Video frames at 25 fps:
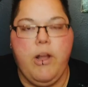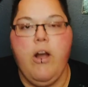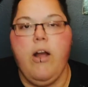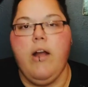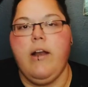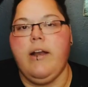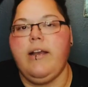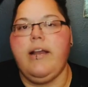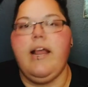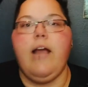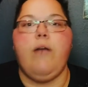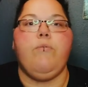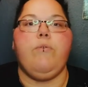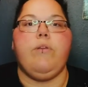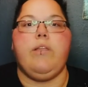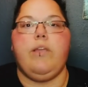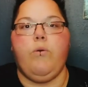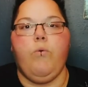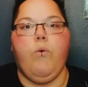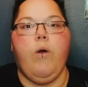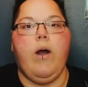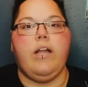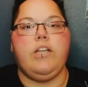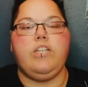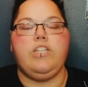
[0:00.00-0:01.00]
card and not really
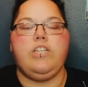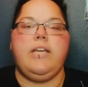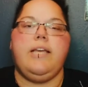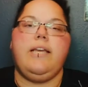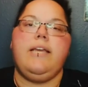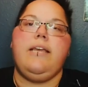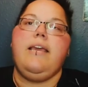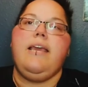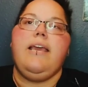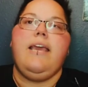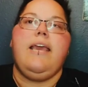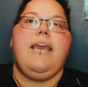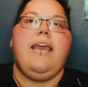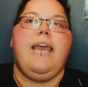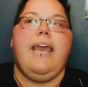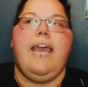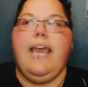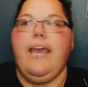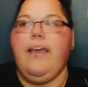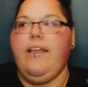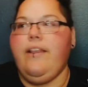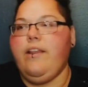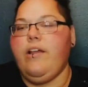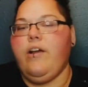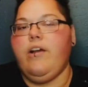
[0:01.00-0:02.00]
watch it.
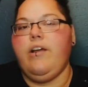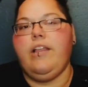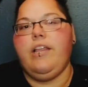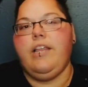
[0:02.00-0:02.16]
And